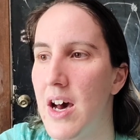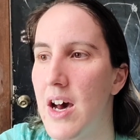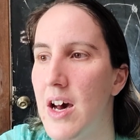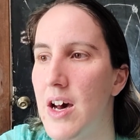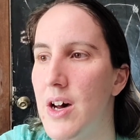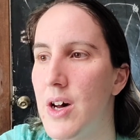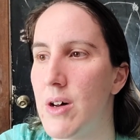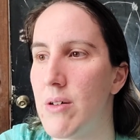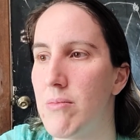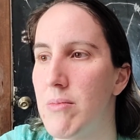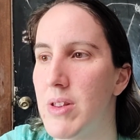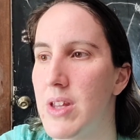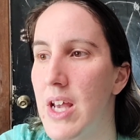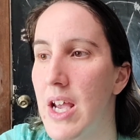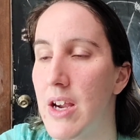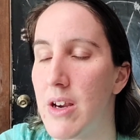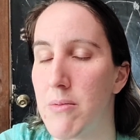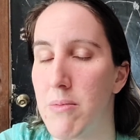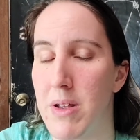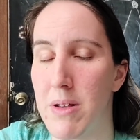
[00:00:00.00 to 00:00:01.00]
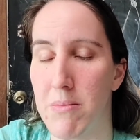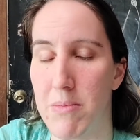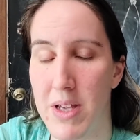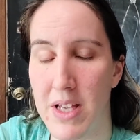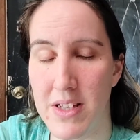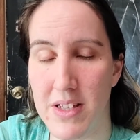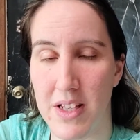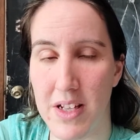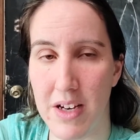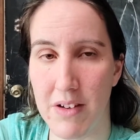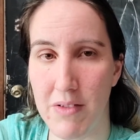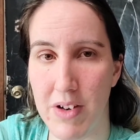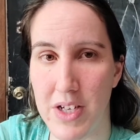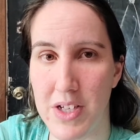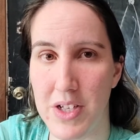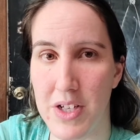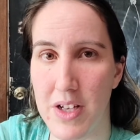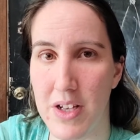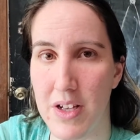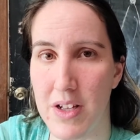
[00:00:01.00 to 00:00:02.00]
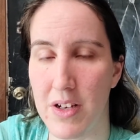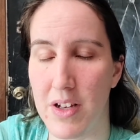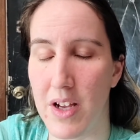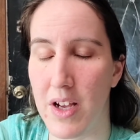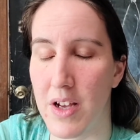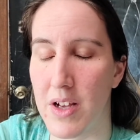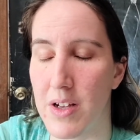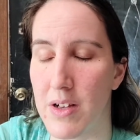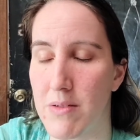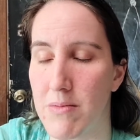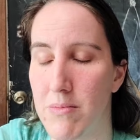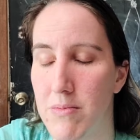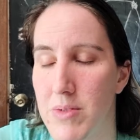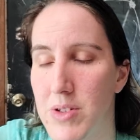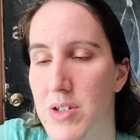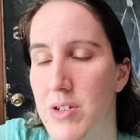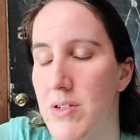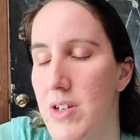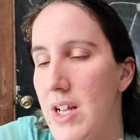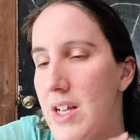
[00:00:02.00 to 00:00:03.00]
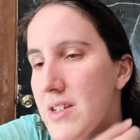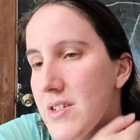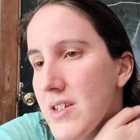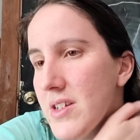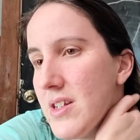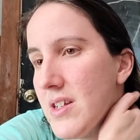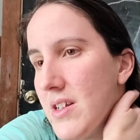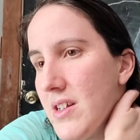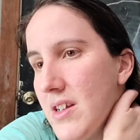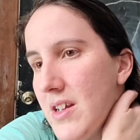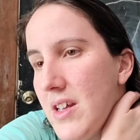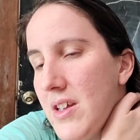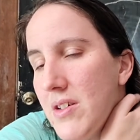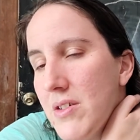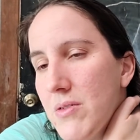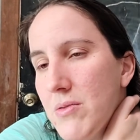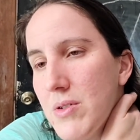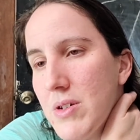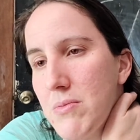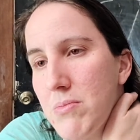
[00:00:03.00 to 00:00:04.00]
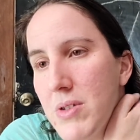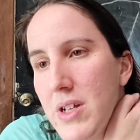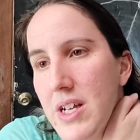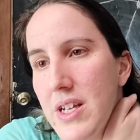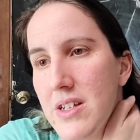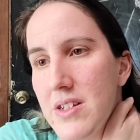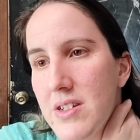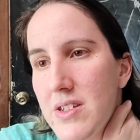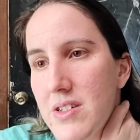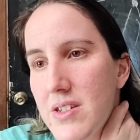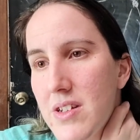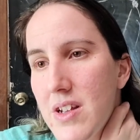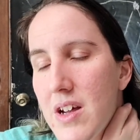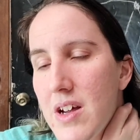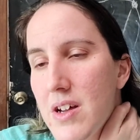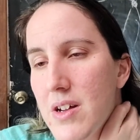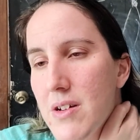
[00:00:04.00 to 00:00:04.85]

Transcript: The Airbnbs that I rented, 2 days in an Inglewood place,